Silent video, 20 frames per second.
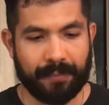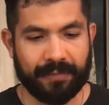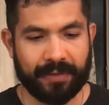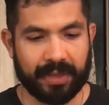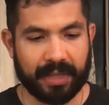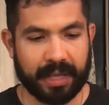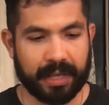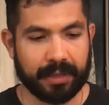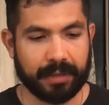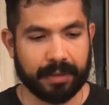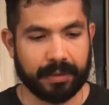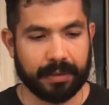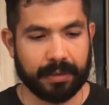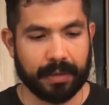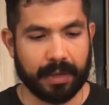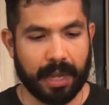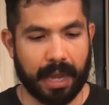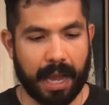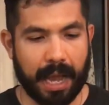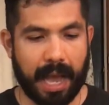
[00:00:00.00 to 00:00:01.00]
feel that
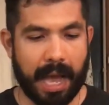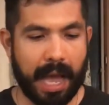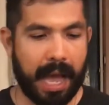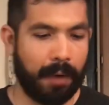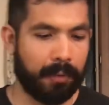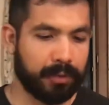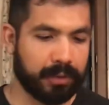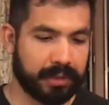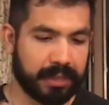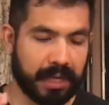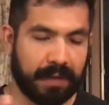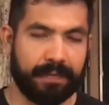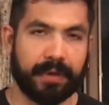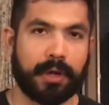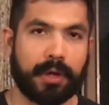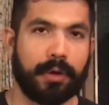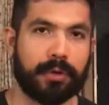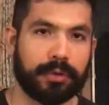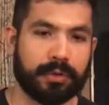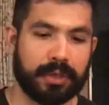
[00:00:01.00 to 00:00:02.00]
I would
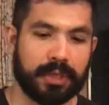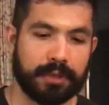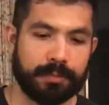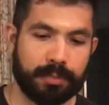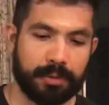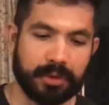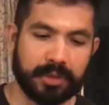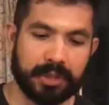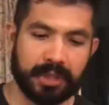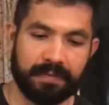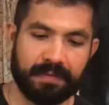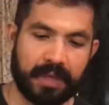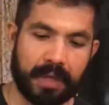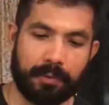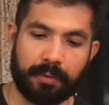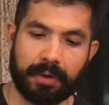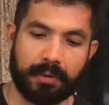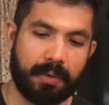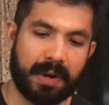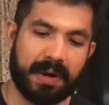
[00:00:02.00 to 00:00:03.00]
definitely go to these boots if they
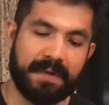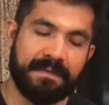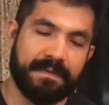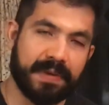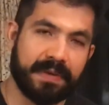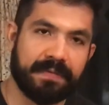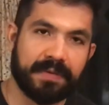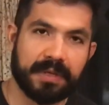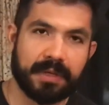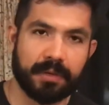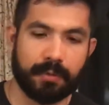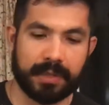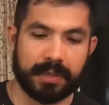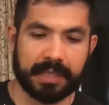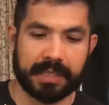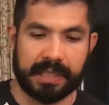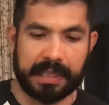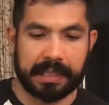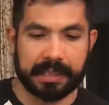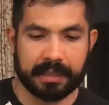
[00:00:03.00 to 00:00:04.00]
were 150,
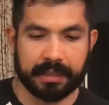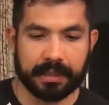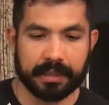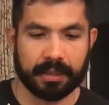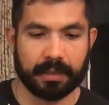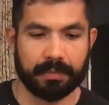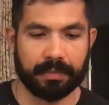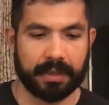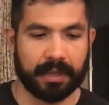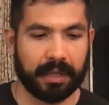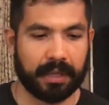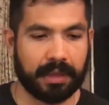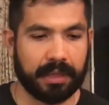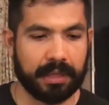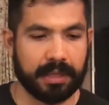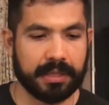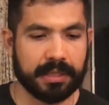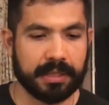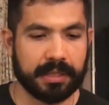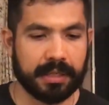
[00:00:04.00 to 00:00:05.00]
160, something like
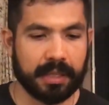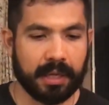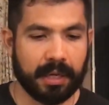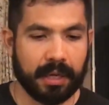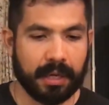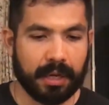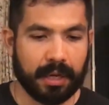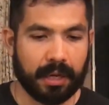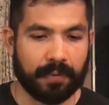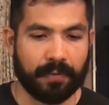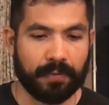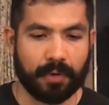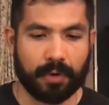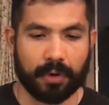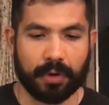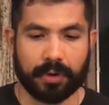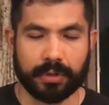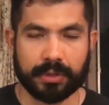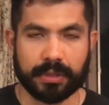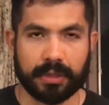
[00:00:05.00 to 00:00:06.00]
this. Of
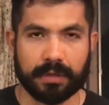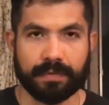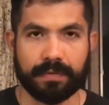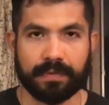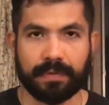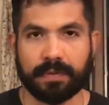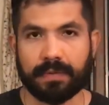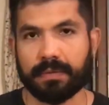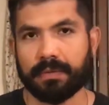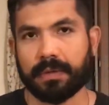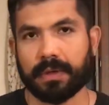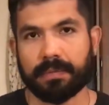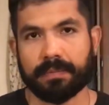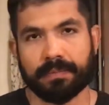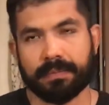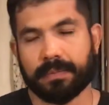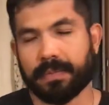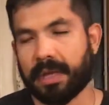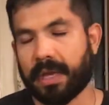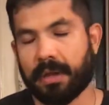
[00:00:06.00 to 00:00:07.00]
course, if
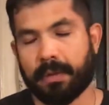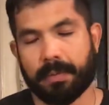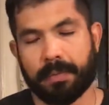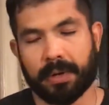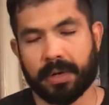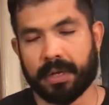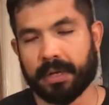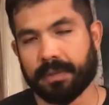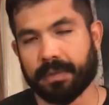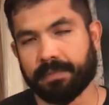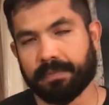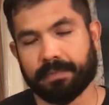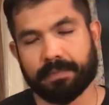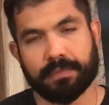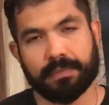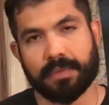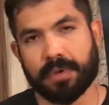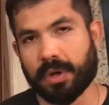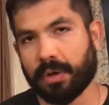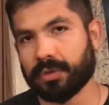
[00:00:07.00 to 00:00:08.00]
everybody
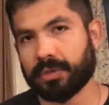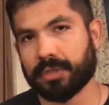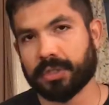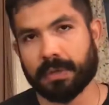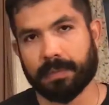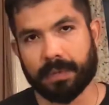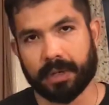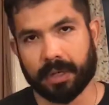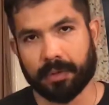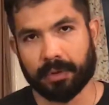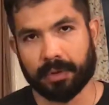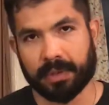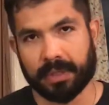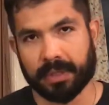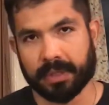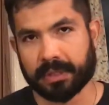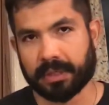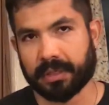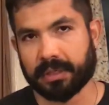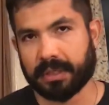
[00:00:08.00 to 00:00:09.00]
knows somebody with
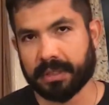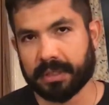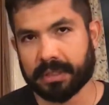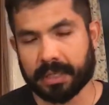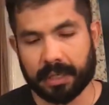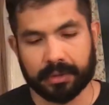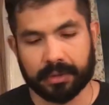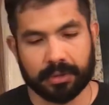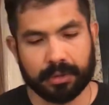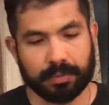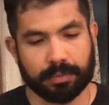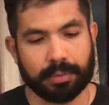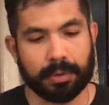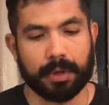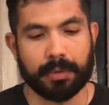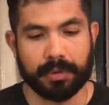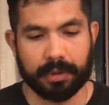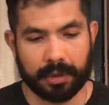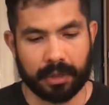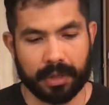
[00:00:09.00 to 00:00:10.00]
military discount, so
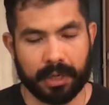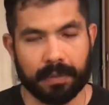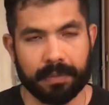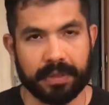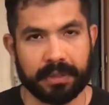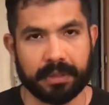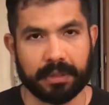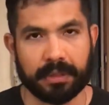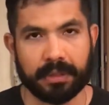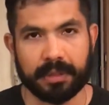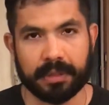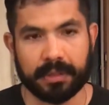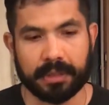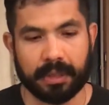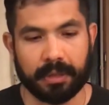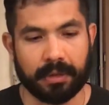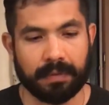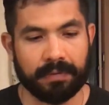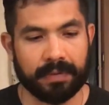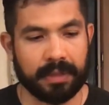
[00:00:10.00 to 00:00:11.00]
probably you can get a military
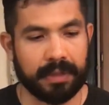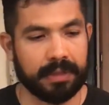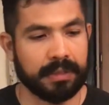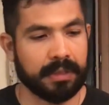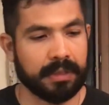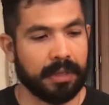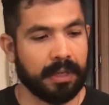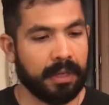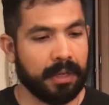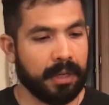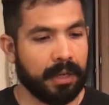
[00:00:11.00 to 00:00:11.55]
discount of this.